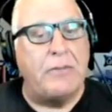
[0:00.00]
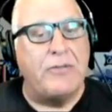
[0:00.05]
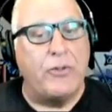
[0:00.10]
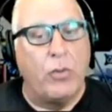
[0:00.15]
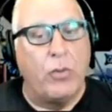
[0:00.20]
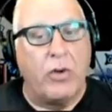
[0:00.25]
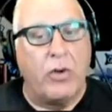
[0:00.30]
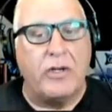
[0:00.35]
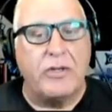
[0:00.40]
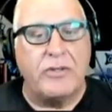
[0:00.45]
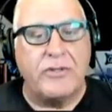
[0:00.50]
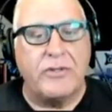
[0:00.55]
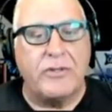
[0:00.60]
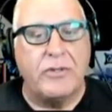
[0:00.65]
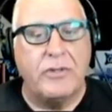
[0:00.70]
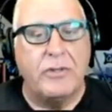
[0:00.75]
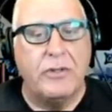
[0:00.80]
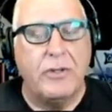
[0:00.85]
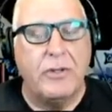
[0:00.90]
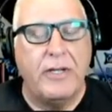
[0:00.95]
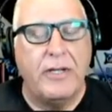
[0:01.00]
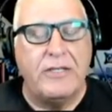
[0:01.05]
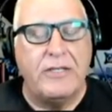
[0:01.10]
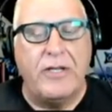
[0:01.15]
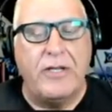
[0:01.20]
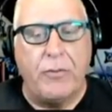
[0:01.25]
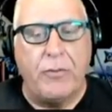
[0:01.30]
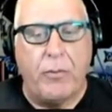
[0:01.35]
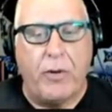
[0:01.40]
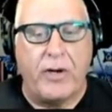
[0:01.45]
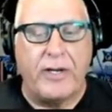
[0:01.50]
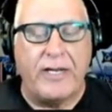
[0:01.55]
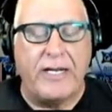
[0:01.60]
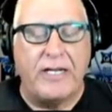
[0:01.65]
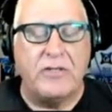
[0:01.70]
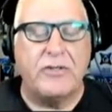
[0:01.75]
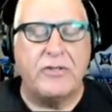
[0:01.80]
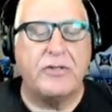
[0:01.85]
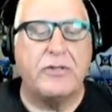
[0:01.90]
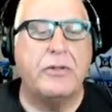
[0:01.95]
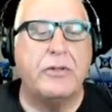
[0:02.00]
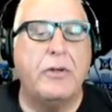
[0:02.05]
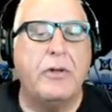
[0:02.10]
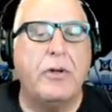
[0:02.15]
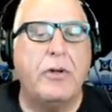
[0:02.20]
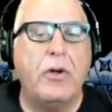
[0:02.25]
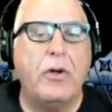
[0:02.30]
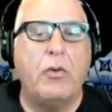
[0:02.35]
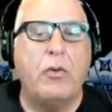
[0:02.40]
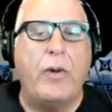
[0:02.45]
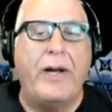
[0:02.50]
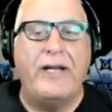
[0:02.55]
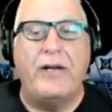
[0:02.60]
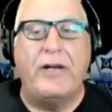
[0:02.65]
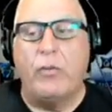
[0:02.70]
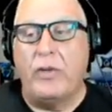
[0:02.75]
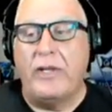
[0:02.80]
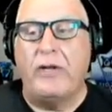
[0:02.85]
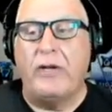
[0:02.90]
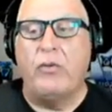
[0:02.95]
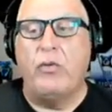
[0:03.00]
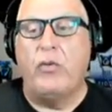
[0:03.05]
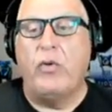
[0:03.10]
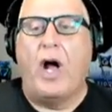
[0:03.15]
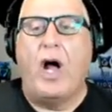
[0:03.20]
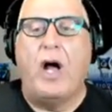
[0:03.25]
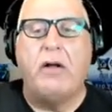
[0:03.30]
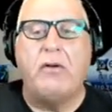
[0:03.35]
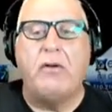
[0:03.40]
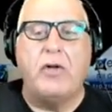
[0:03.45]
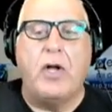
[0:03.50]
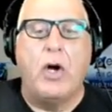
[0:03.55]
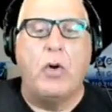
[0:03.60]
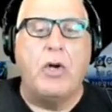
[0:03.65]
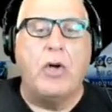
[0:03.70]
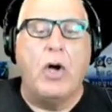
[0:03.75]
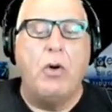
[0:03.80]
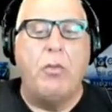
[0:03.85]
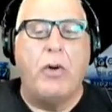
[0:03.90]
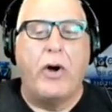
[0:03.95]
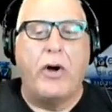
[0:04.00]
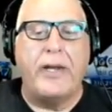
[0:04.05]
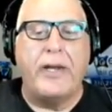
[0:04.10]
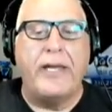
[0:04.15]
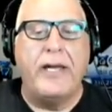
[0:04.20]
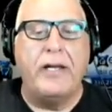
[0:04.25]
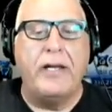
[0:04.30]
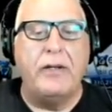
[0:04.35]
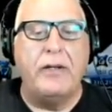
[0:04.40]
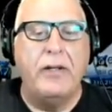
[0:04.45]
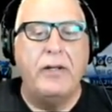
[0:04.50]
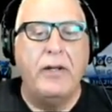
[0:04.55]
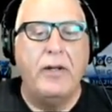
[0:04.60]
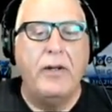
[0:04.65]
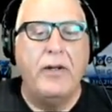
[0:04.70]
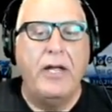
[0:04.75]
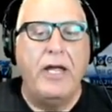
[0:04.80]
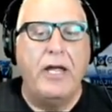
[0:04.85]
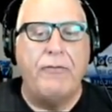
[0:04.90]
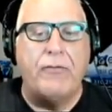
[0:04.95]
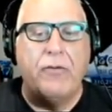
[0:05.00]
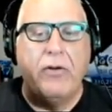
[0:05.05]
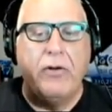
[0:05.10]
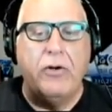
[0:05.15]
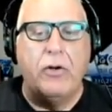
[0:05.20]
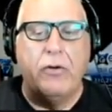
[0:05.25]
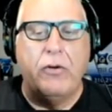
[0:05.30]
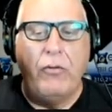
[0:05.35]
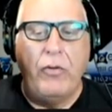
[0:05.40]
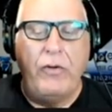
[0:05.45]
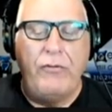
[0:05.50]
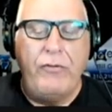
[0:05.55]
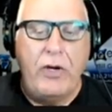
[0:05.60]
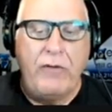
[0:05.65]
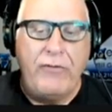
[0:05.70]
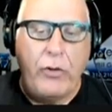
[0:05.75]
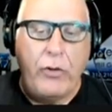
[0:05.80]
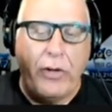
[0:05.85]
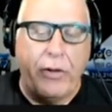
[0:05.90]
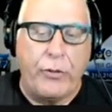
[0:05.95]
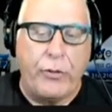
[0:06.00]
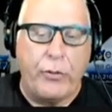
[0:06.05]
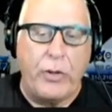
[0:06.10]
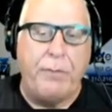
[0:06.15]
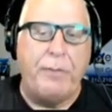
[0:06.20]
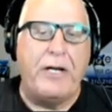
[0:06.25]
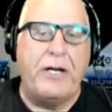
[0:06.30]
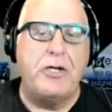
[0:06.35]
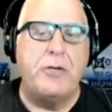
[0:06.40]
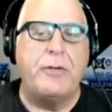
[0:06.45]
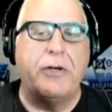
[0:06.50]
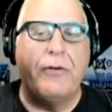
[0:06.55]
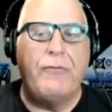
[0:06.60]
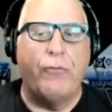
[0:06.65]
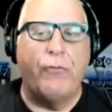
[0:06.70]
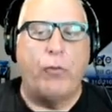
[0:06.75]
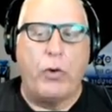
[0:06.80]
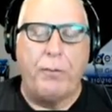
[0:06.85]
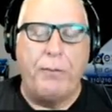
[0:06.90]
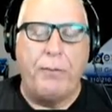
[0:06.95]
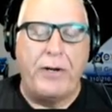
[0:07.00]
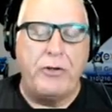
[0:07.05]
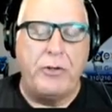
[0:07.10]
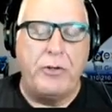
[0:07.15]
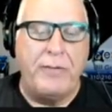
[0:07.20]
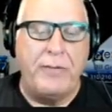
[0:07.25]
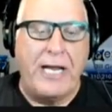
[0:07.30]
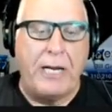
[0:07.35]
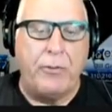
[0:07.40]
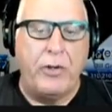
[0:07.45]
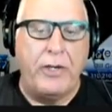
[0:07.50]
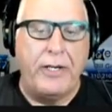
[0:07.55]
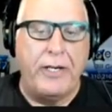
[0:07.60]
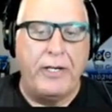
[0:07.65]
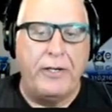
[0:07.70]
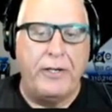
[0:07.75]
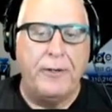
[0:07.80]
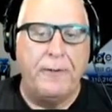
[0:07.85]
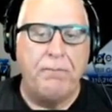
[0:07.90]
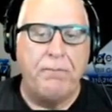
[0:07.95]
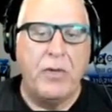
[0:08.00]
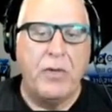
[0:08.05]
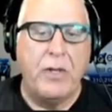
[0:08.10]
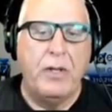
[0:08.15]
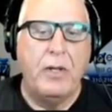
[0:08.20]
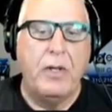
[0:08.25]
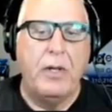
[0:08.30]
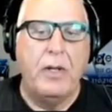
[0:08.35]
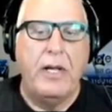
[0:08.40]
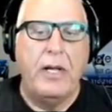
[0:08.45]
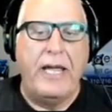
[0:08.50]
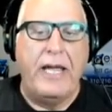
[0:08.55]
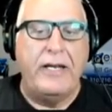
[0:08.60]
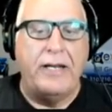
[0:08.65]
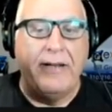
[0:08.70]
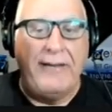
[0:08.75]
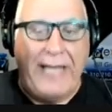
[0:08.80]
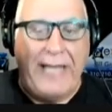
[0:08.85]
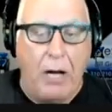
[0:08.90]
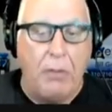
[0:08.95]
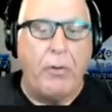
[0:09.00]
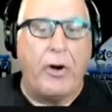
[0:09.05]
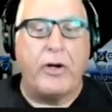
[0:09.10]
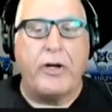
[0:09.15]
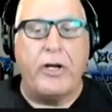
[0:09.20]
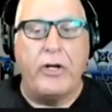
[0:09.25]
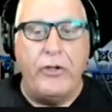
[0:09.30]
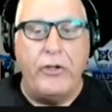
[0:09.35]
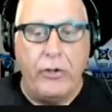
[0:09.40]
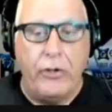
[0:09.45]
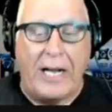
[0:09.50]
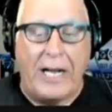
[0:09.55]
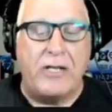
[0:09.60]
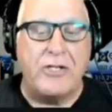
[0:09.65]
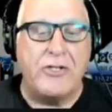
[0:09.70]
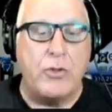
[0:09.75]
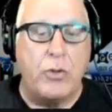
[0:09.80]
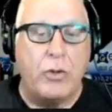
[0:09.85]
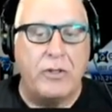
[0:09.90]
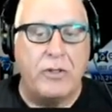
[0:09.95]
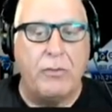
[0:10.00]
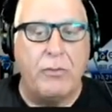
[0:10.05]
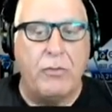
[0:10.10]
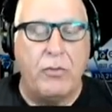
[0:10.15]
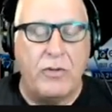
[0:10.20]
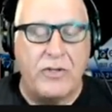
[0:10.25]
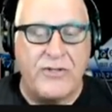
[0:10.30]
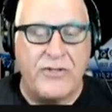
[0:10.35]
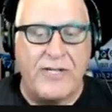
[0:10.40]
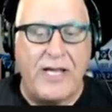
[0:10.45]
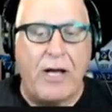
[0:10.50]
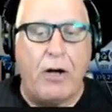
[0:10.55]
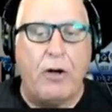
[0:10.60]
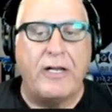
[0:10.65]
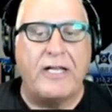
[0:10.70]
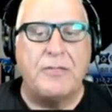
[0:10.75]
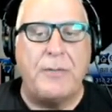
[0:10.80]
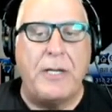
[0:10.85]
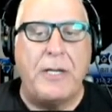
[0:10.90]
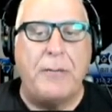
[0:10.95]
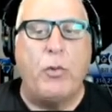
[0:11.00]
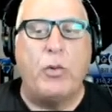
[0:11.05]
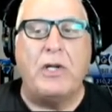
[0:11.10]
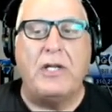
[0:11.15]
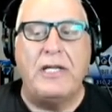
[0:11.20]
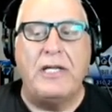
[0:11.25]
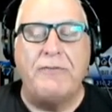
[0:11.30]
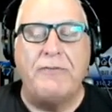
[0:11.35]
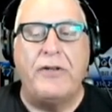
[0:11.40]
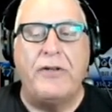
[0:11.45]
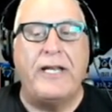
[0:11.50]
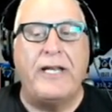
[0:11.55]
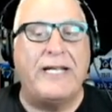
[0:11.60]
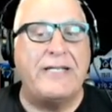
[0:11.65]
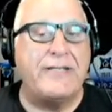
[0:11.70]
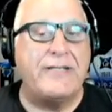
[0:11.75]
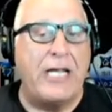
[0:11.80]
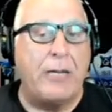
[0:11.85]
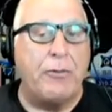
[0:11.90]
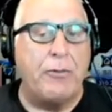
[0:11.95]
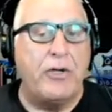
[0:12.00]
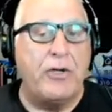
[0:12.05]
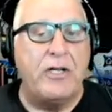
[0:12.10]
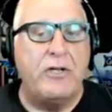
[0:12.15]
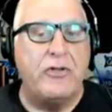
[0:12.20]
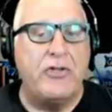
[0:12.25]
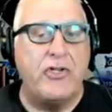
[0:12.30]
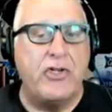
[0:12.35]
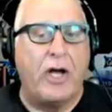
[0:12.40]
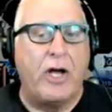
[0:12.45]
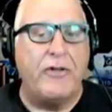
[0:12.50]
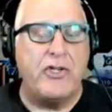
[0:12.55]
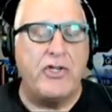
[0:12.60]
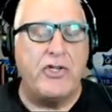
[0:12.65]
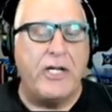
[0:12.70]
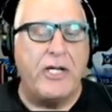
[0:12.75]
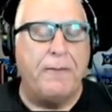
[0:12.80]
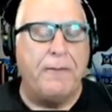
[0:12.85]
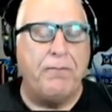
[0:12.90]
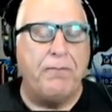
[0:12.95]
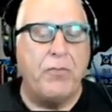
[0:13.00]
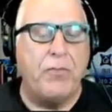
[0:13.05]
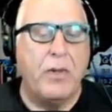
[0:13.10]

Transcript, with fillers: the worst in different markets. Right in a really go-go market, if you know if you have only a three-bedroom in a four-bedroom neighborhood, in a down market, your house will, will sell because people want to live in a nice neighborhood on the cheap.